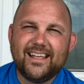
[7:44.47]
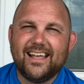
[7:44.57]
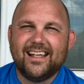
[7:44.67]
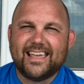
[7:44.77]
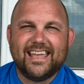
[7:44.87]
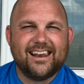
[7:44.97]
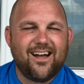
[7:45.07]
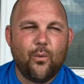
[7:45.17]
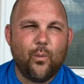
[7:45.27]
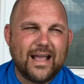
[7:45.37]
I
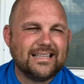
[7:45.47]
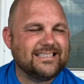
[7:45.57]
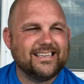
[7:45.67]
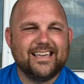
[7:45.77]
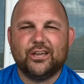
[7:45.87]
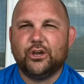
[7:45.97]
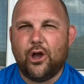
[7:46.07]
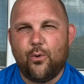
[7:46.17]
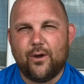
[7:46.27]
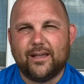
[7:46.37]
cannot wait to get
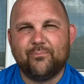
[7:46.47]
going.